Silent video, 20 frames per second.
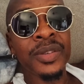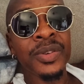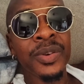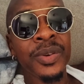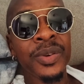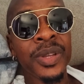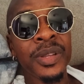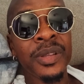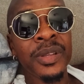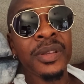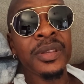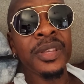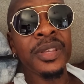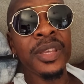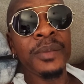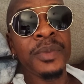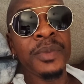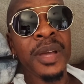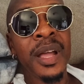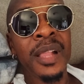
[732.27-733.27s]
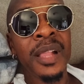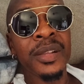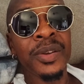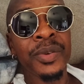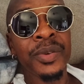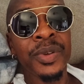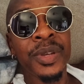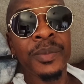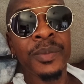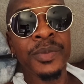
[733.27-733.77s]
going, keep the
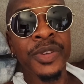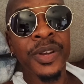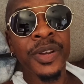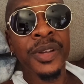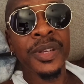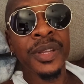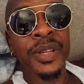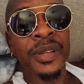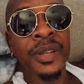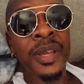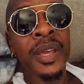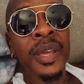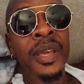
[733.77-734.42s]
algorithm turning,